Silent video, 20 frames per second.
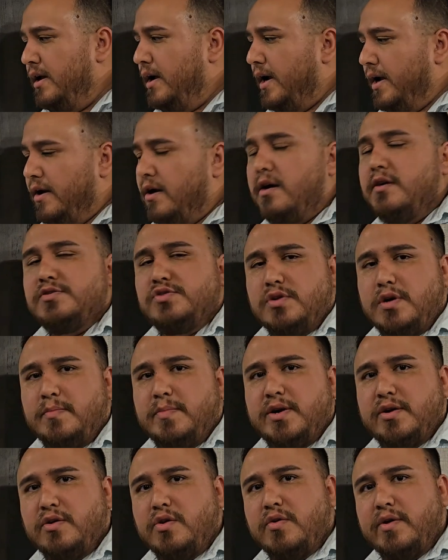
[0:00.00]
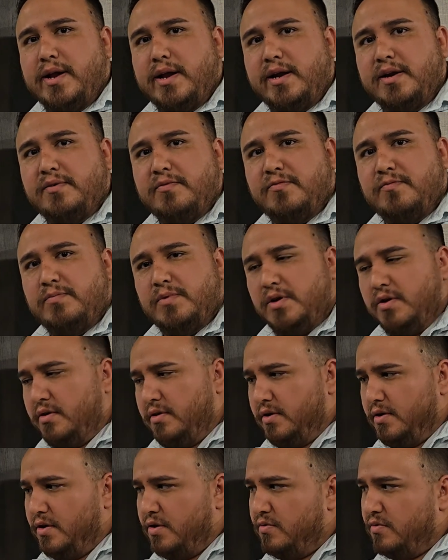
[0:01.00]
And also I'm going to go ahead
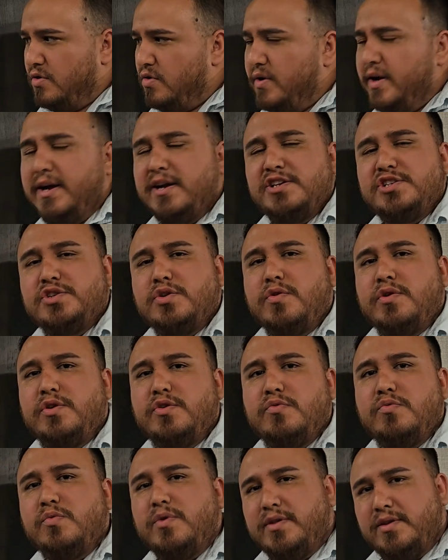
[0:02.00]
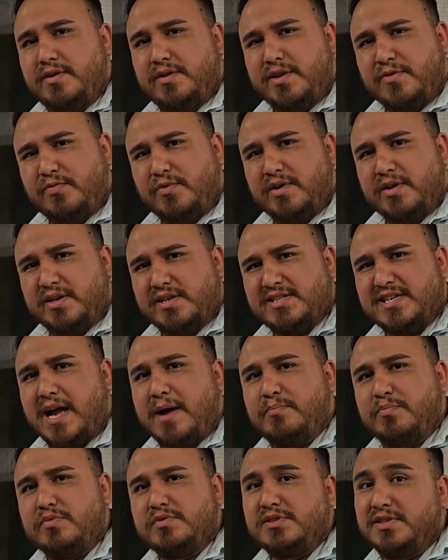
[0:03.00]
and show you with different
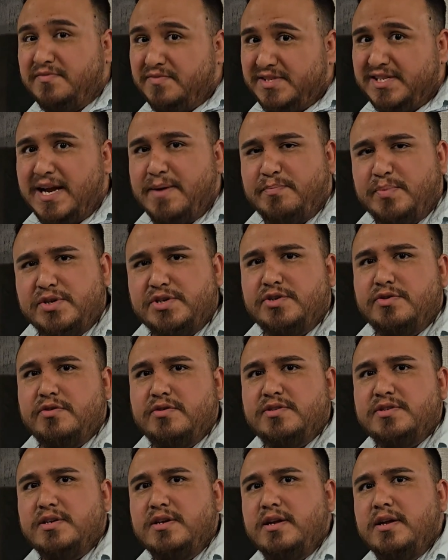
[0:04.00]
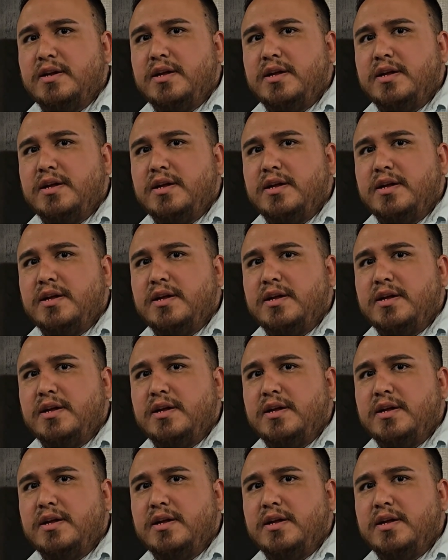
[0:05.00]
examples of temperatures